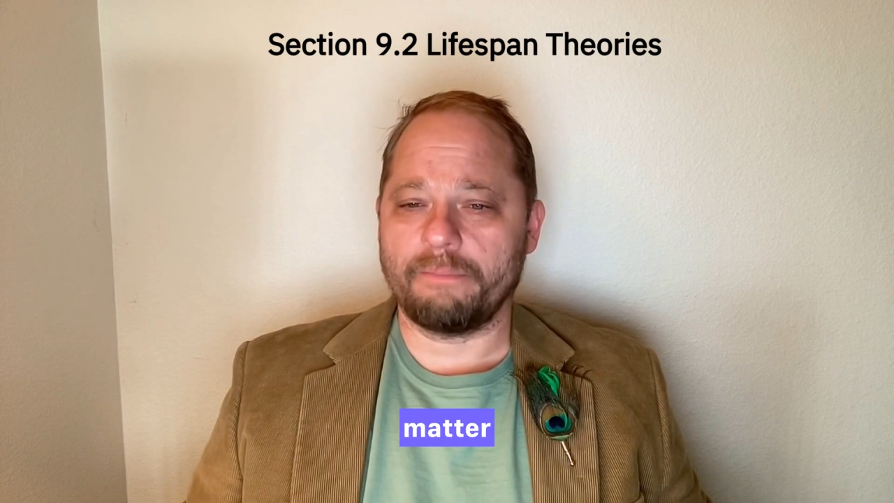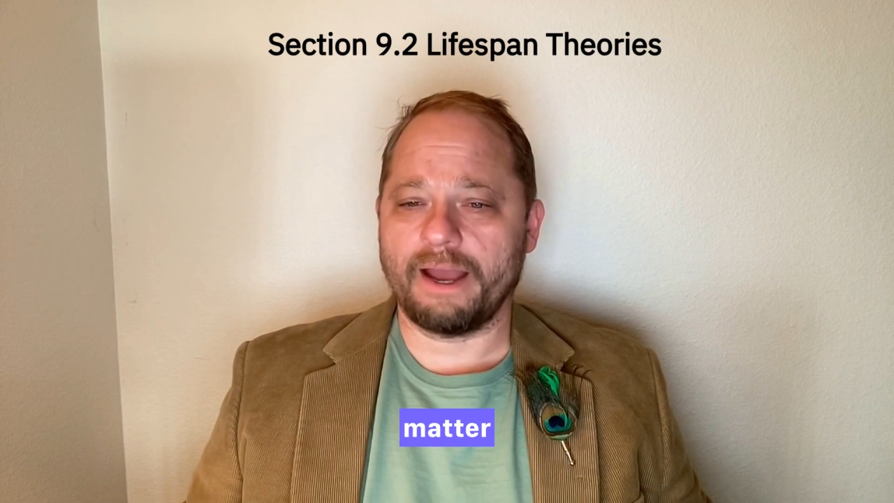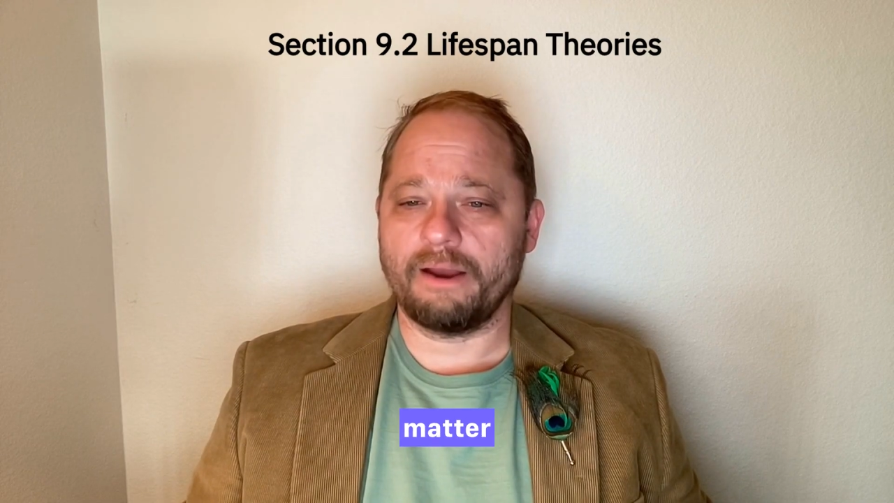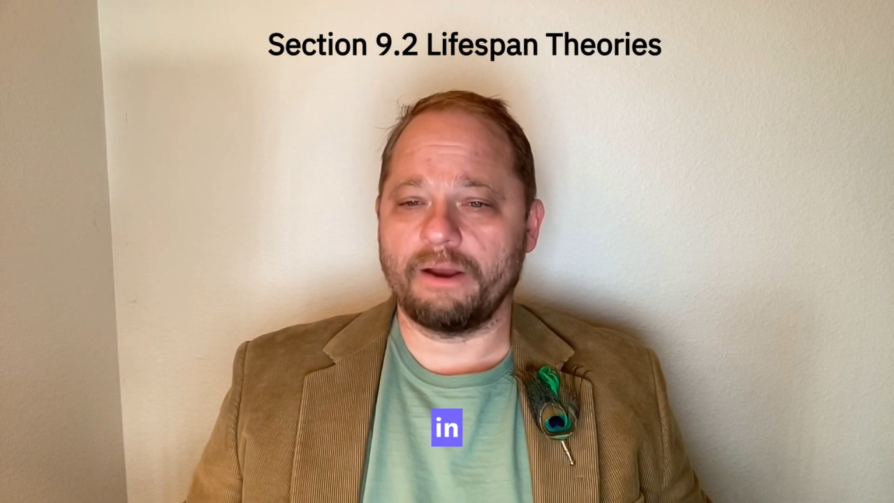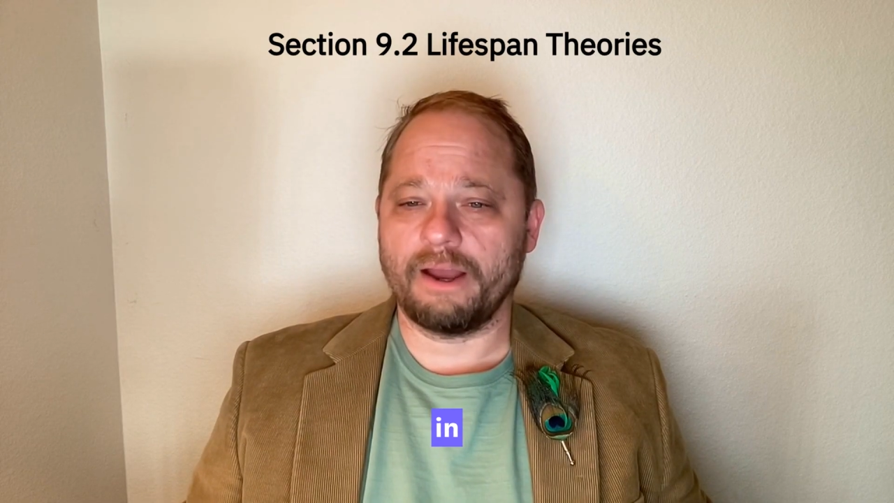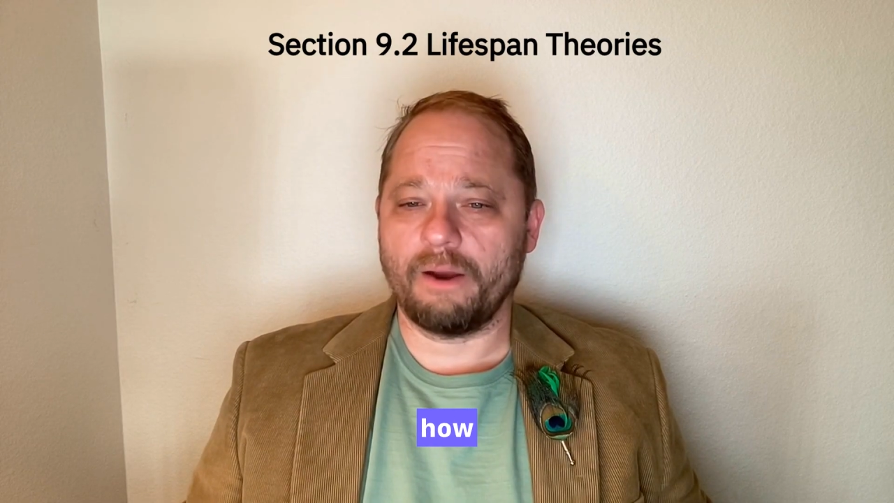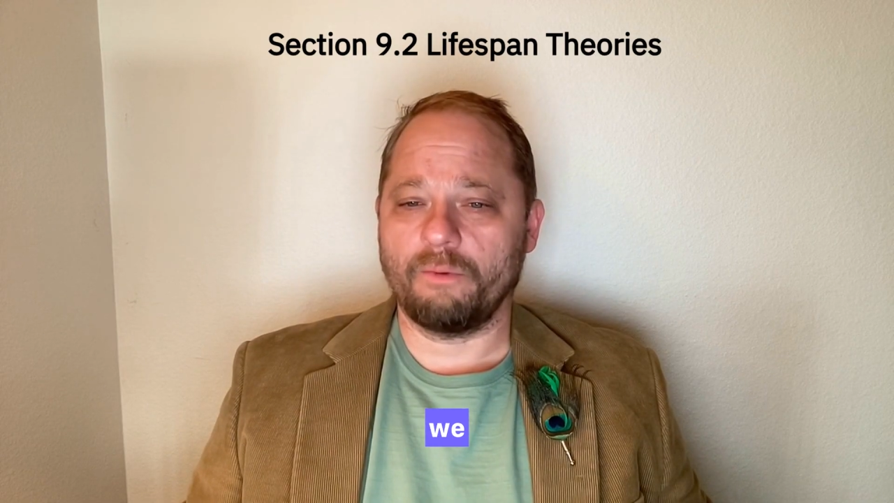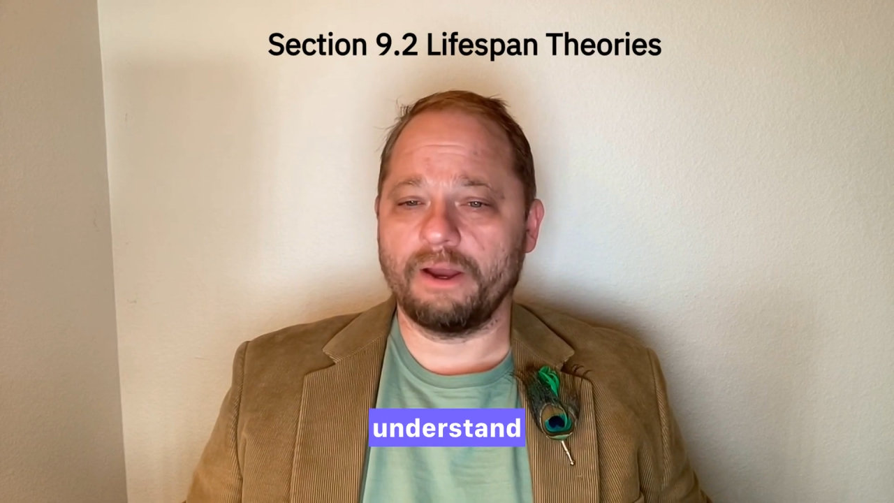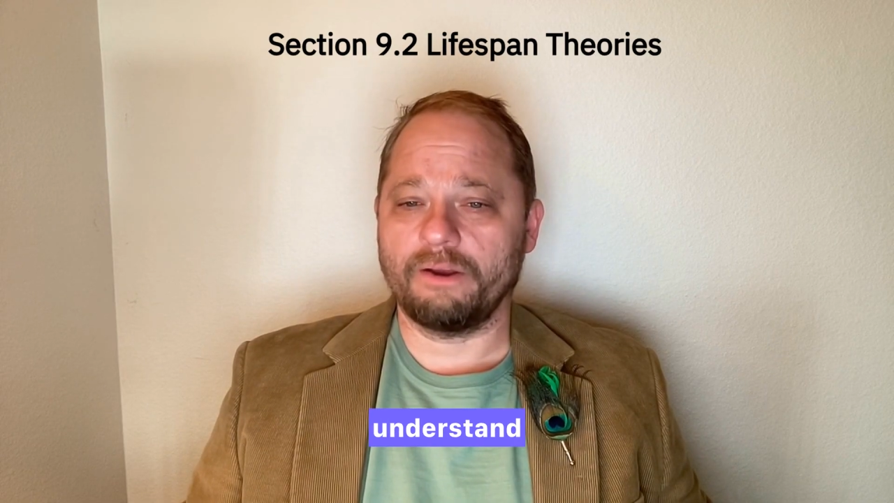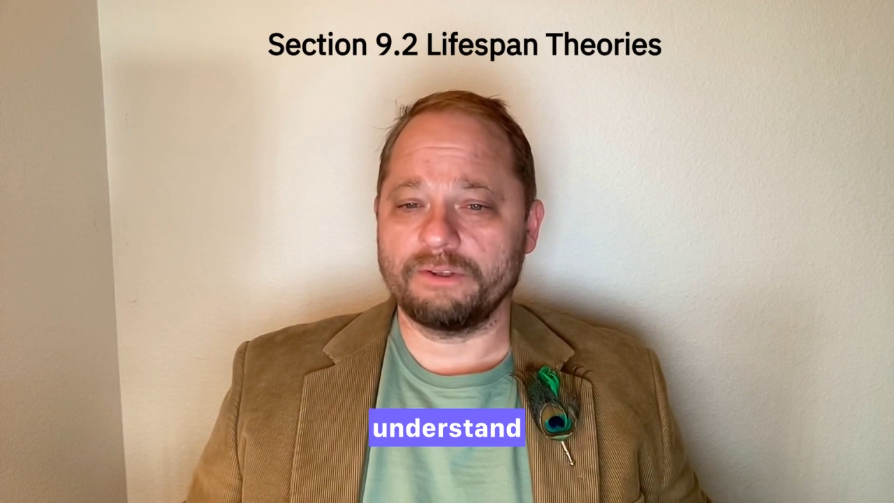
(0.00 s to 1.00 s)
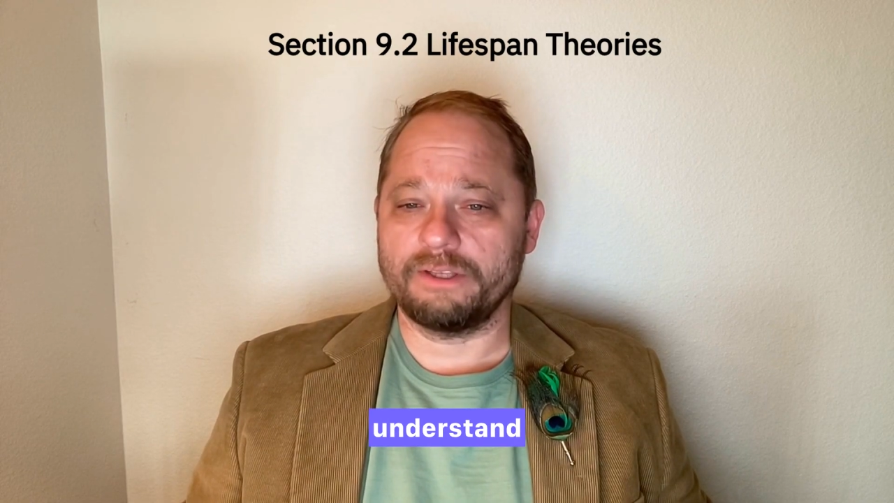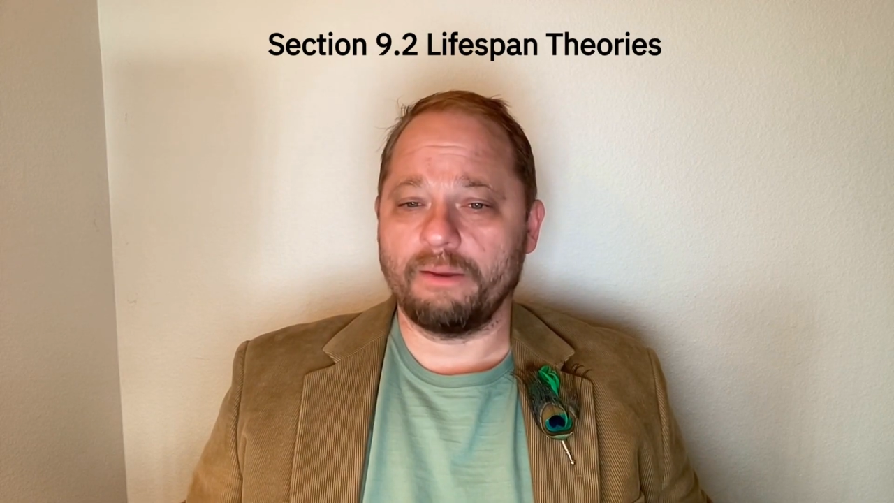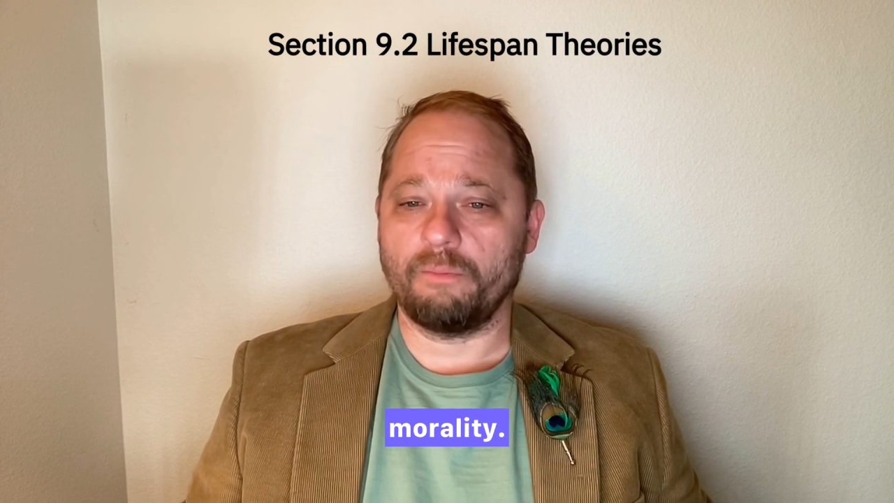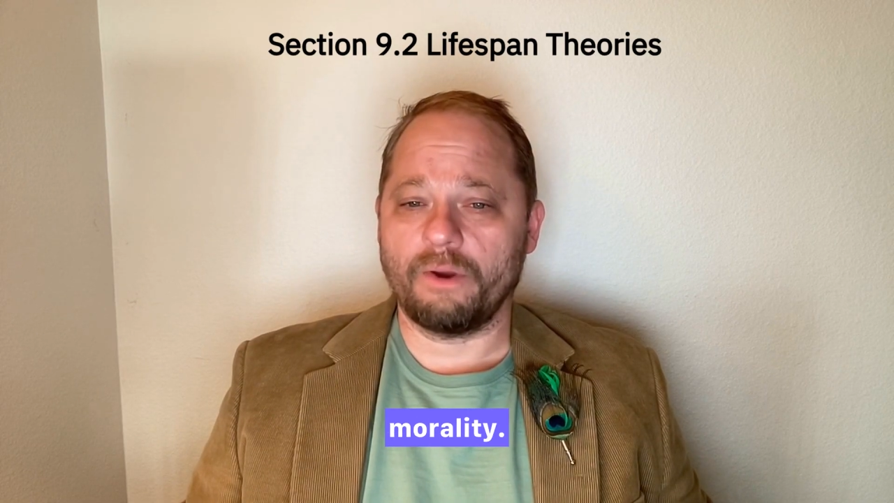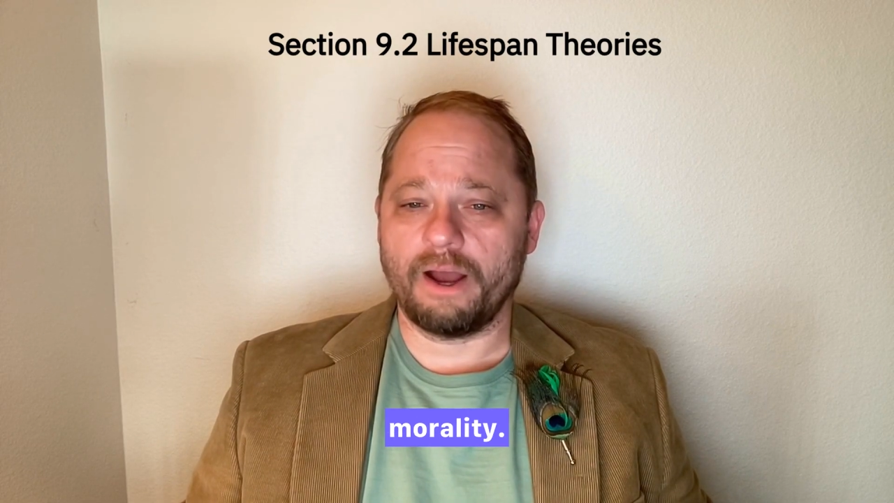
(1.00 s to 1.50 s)
matter in how we
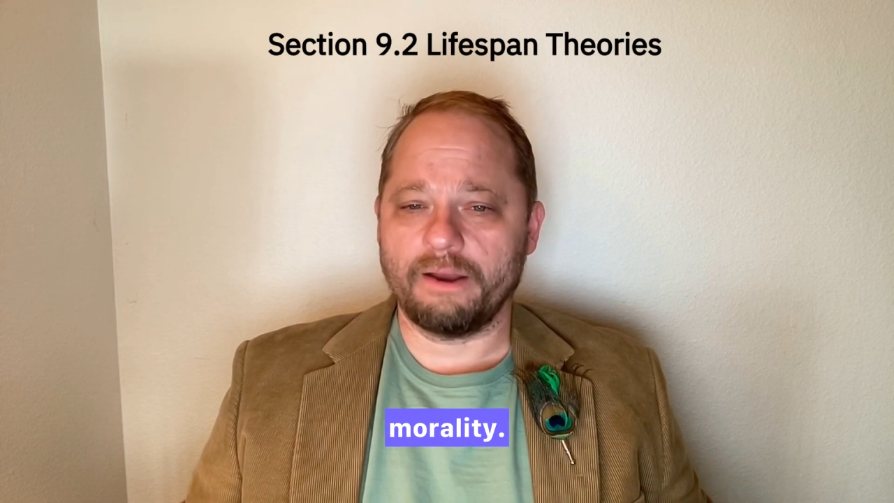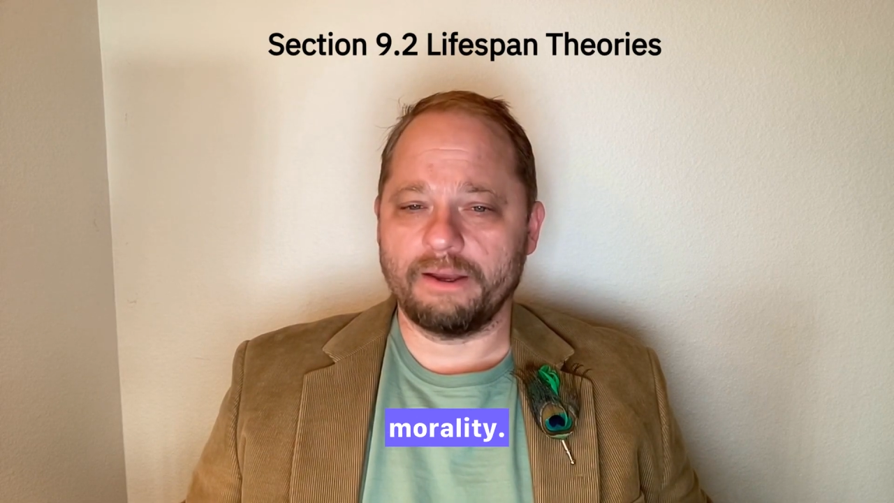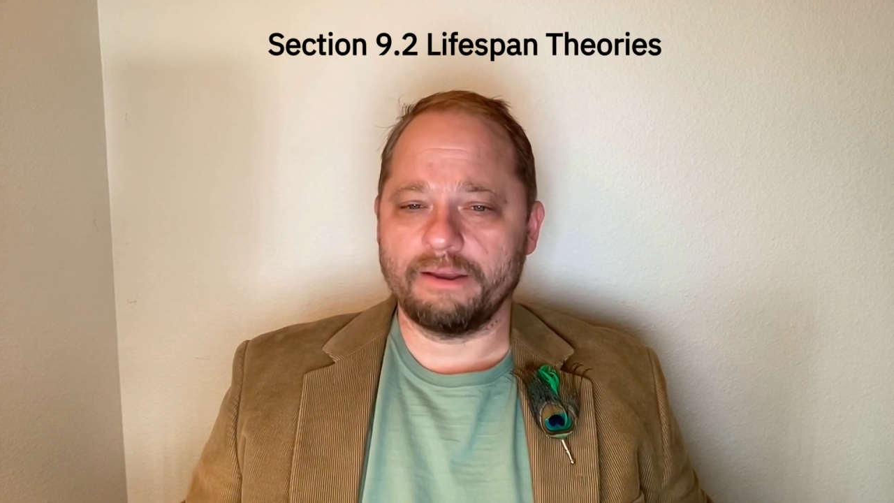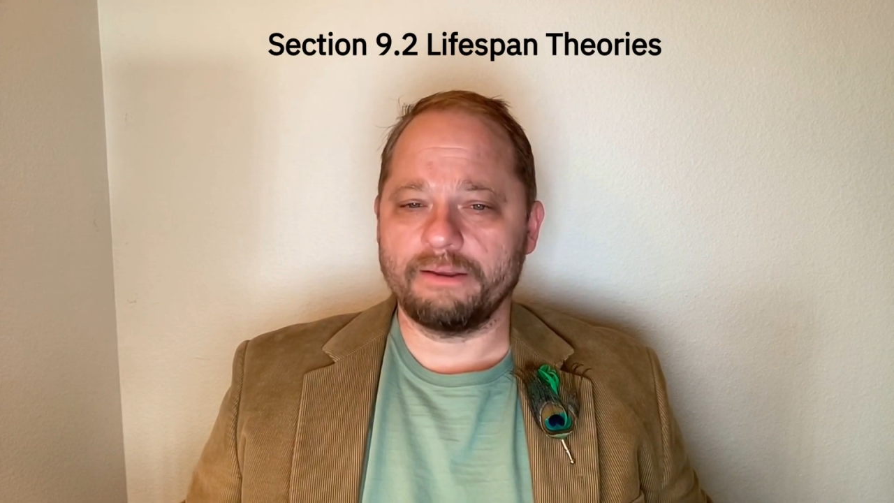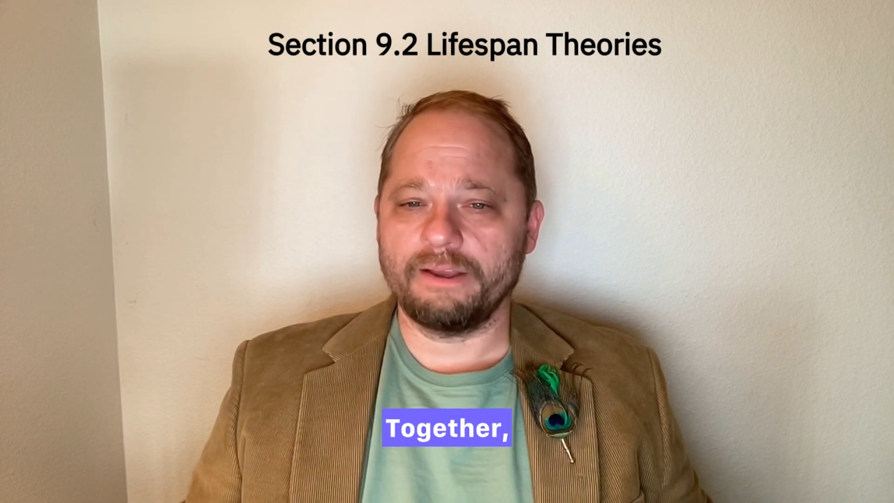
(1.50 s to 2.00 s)
understand morality.